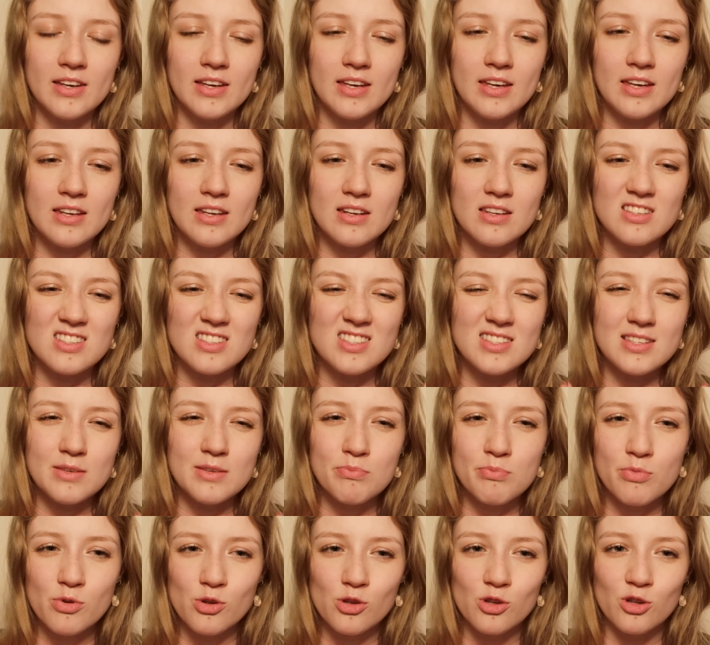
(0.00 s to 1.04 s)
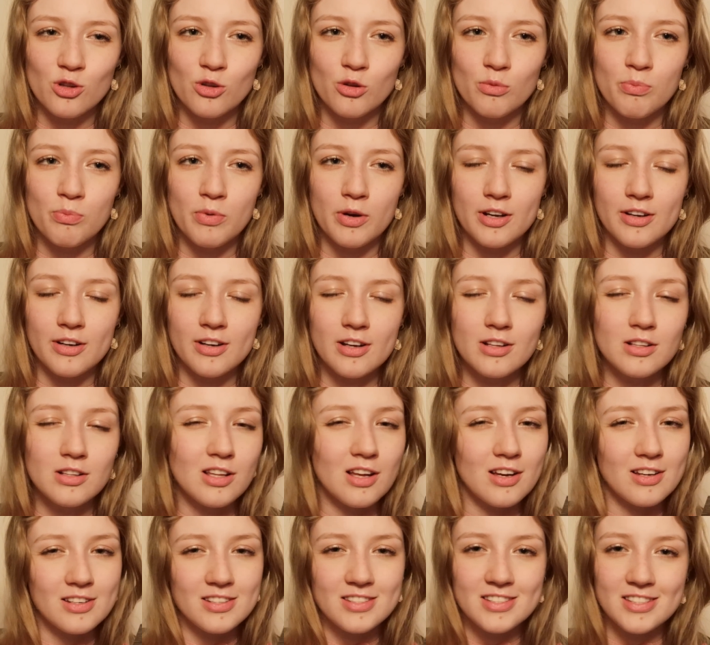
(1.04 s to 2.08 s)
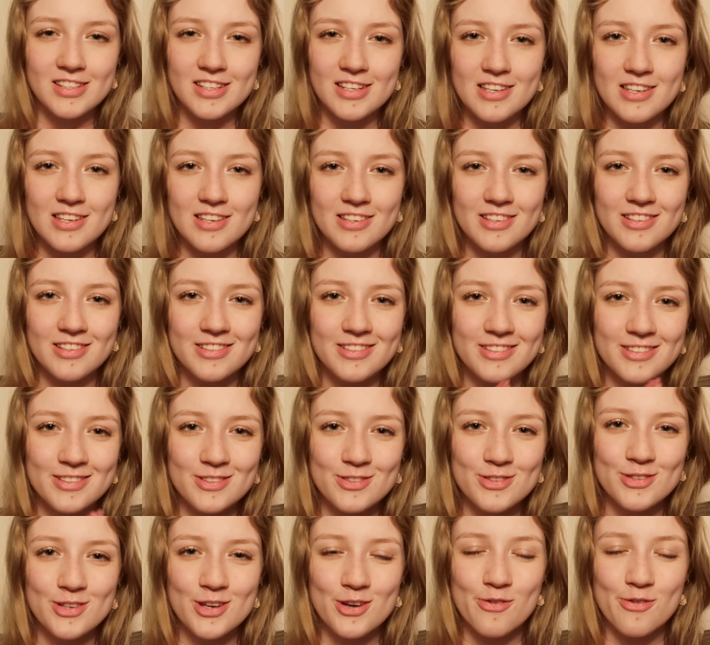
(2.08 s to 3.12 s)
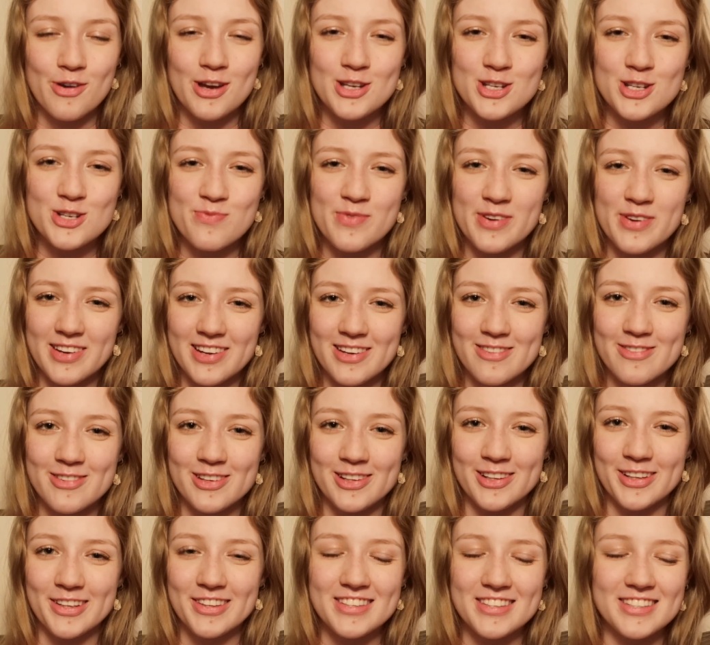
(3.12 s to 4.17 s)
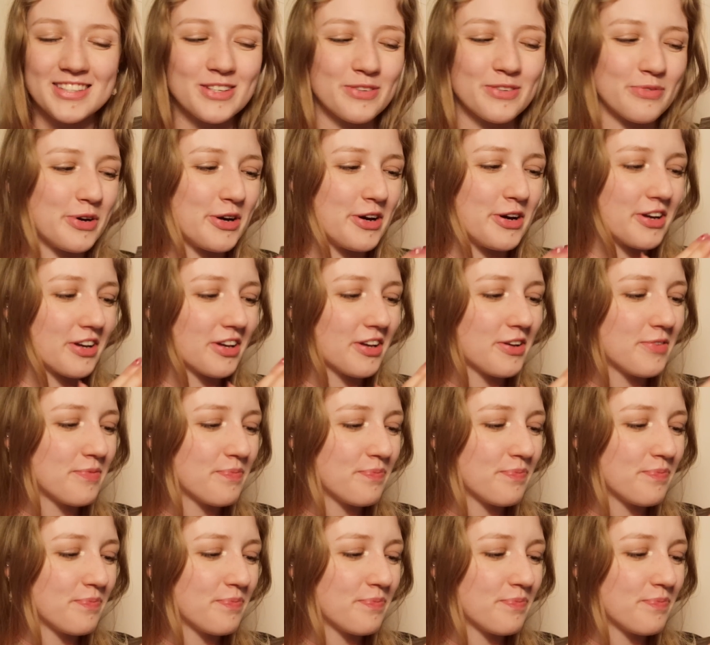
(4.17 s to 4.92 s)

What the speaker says: in a simple but classy arrangement, I feel like this could work.